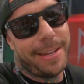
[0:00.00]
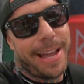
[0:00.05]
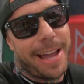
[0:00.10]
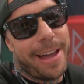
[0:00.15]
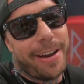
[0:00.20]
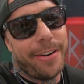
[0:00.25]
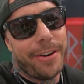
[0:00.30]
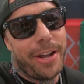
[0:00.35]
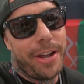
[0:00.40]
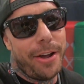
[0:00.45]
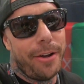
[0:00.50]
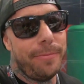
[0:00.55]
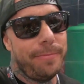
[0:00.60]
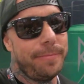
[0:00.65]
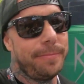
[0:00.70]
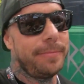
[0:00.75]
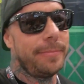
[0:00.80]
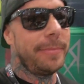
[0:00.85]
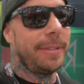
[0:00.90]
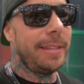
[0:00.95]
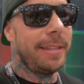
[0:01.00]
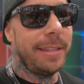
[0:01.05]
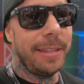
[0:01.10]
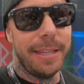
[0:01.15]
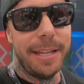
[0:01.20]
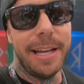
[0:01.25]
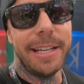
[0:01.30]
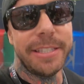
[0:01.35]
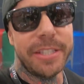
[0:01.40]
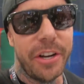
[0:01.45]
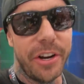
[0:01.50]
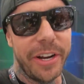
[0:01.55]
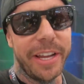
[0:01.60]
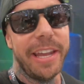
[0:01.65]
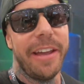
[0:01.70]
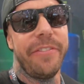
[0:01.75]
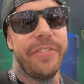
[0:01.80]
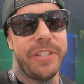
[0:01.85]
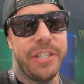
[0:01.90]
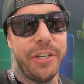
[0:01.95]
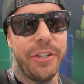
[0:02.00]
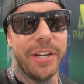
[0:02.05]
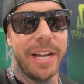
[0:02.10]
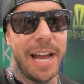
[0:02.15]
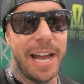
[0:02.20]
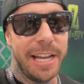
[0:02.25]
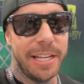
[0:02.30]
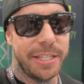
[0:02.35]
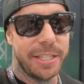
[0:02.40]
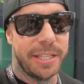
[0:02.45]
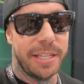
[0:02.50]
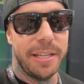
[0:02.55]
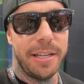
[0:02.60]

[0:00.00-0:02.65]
I don't know. That's our gift to you guys.